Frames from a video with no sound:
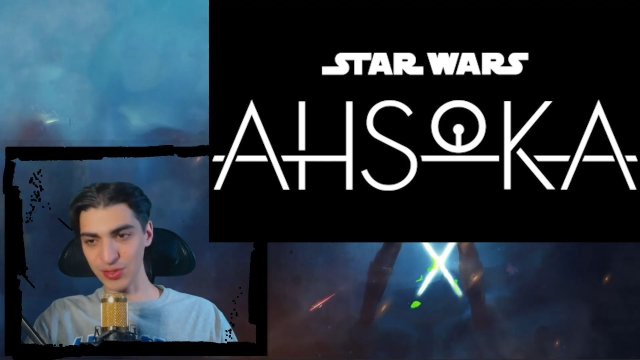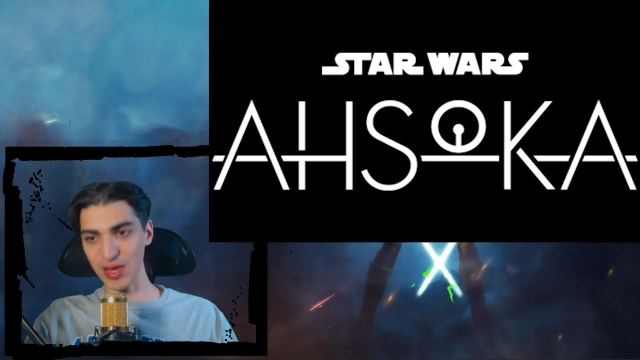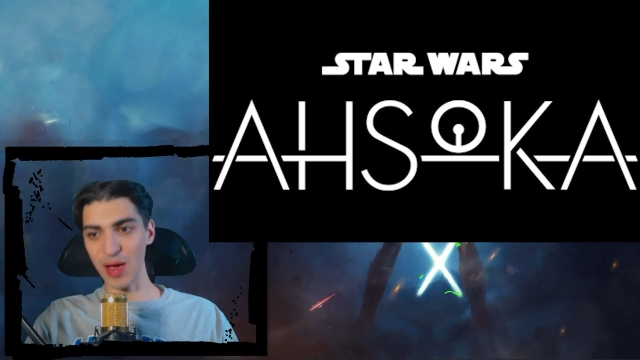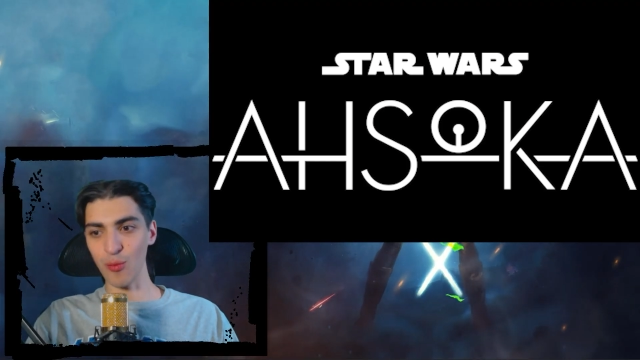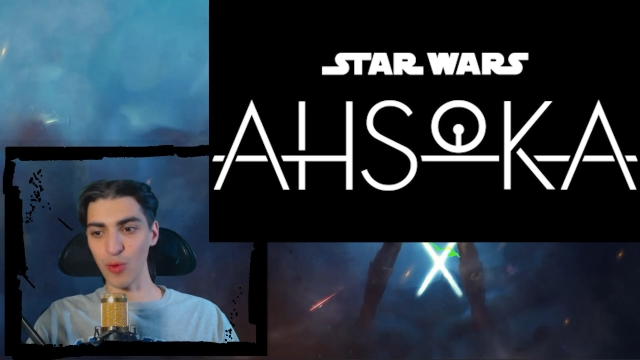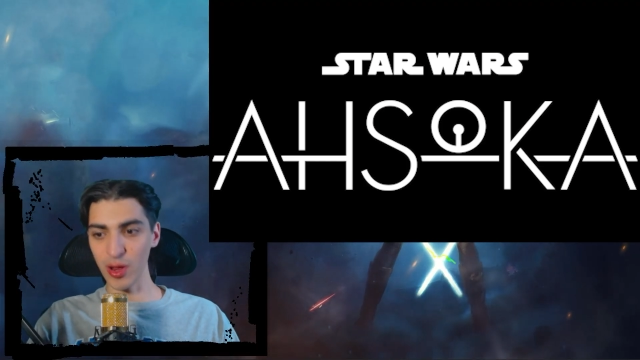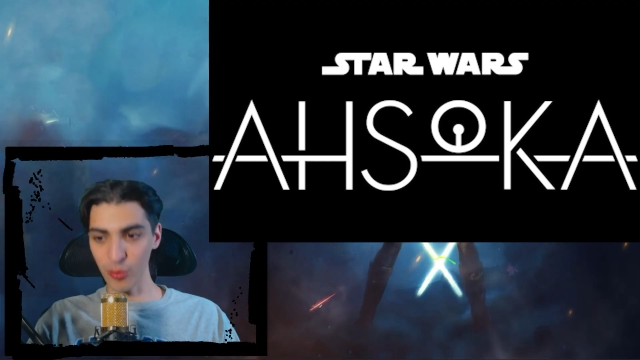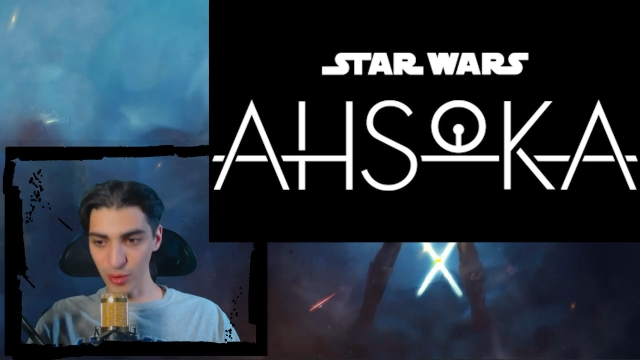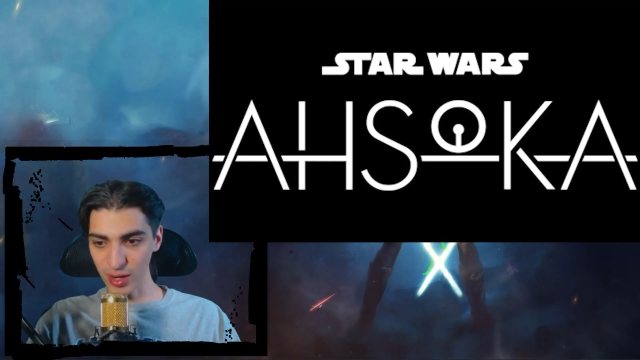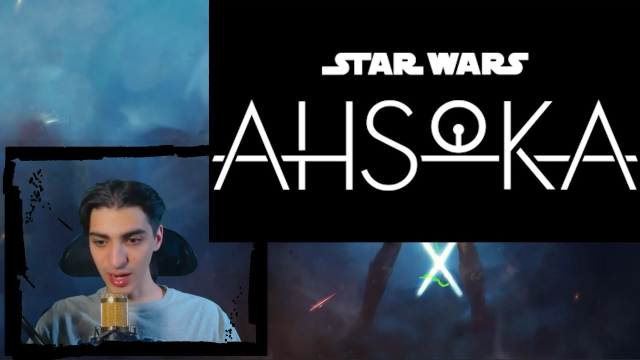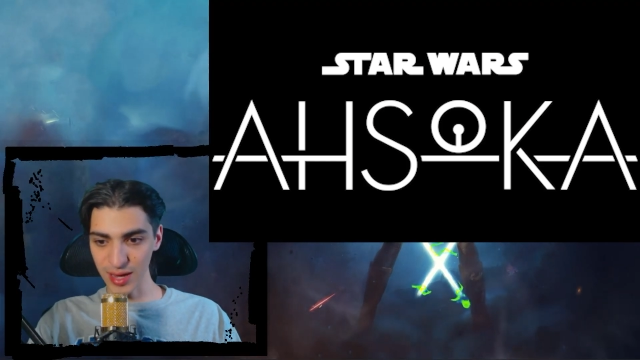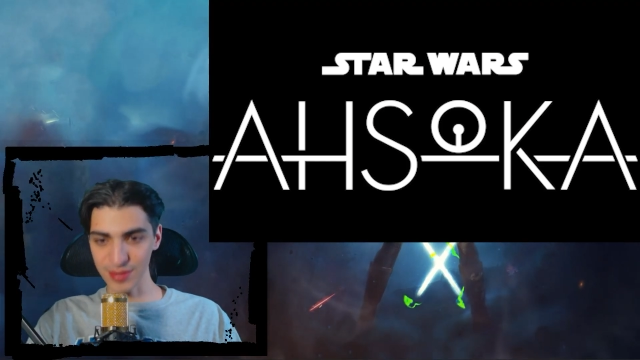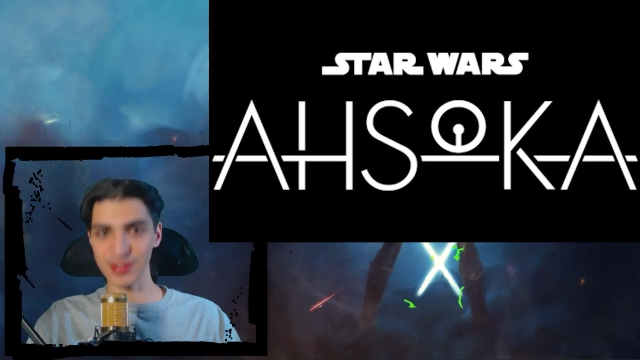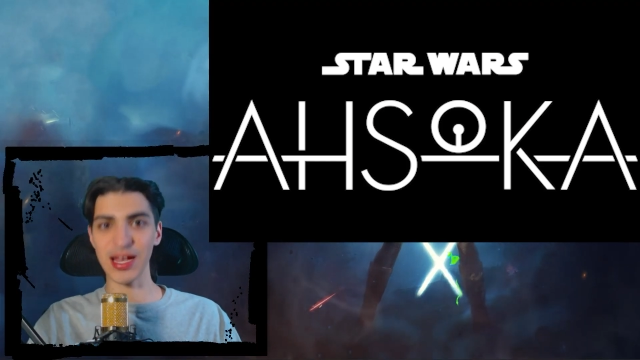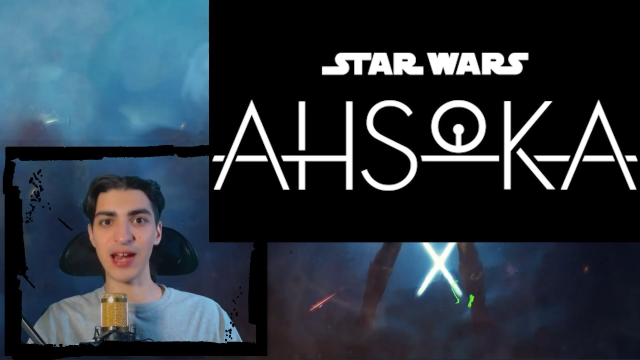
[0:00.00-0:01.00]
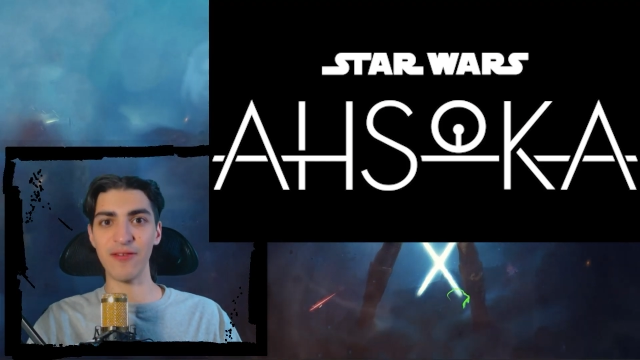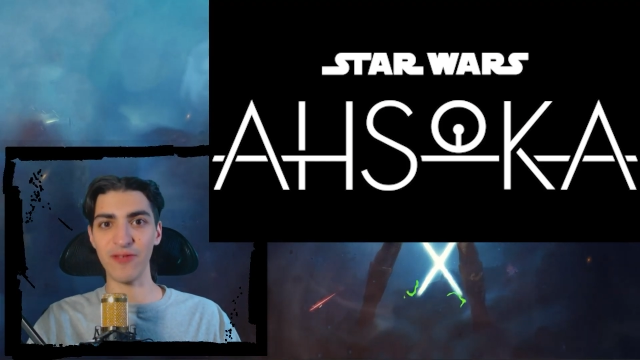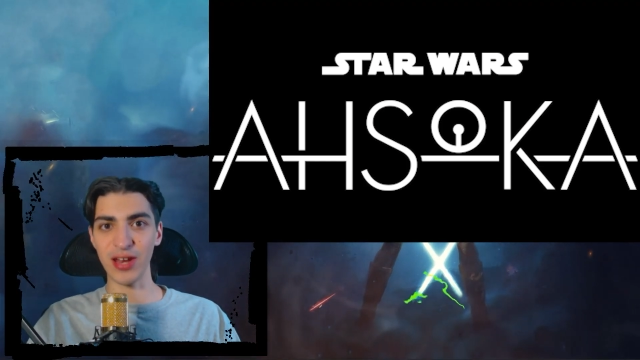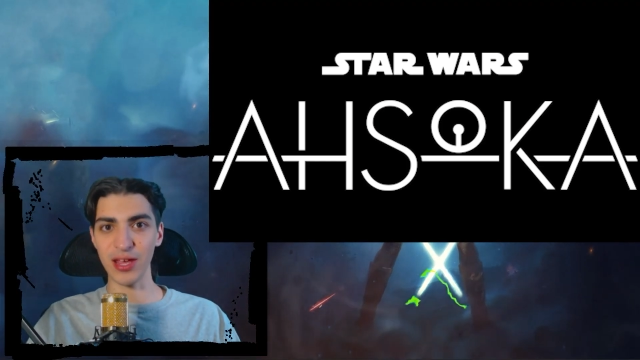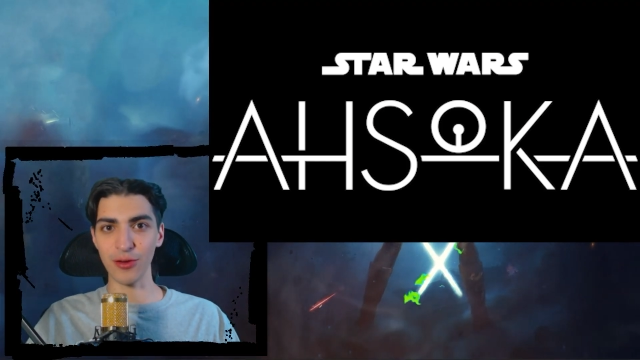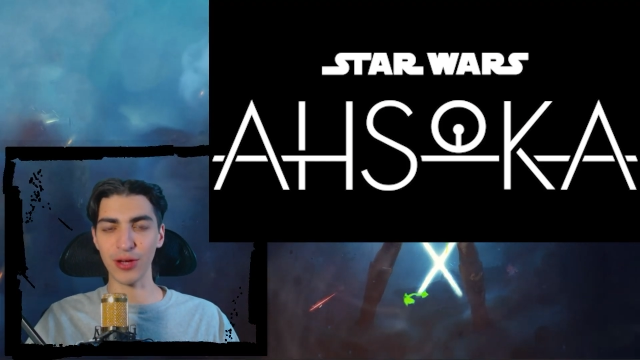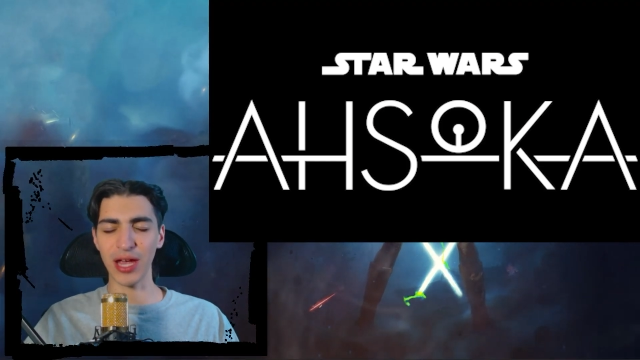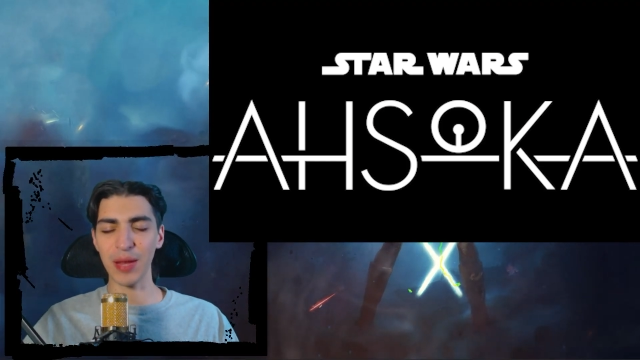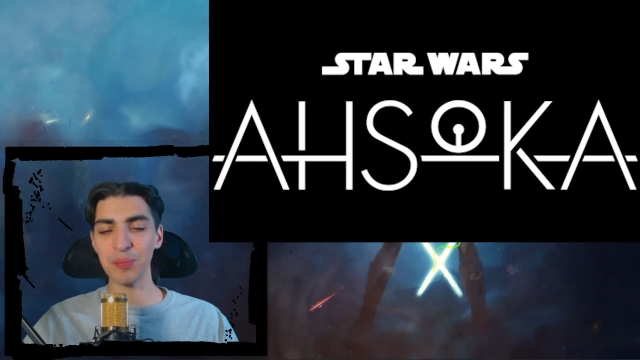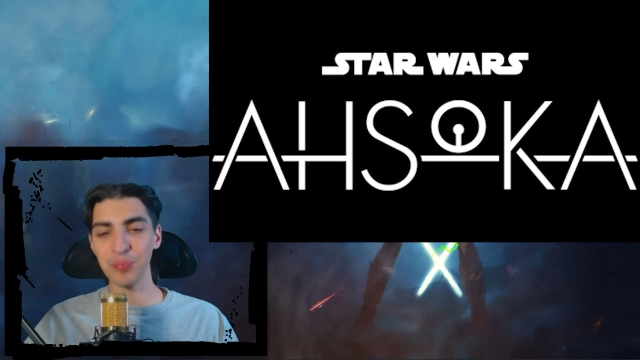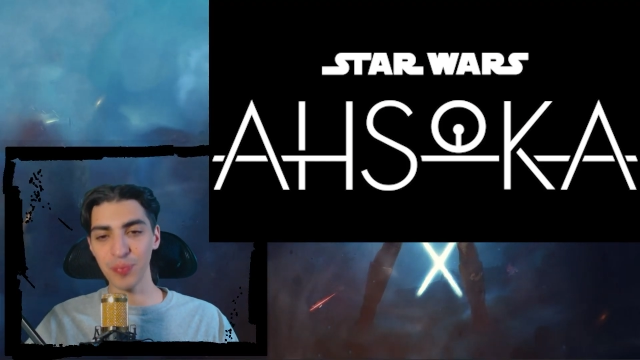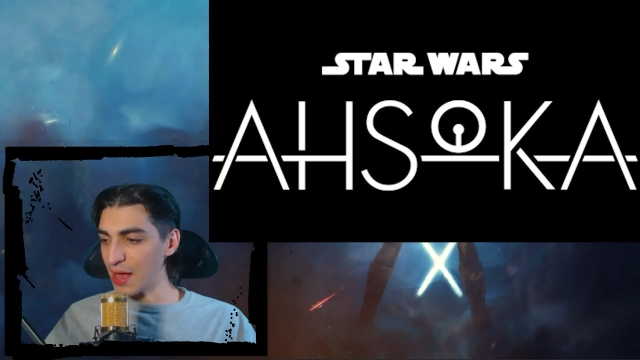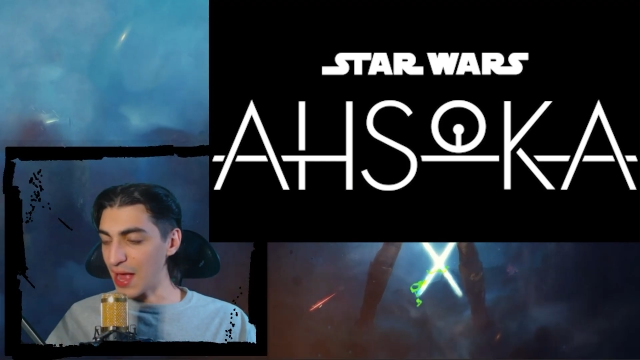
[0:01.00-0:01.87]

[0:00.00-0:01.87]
Sam Witwer inside a video game.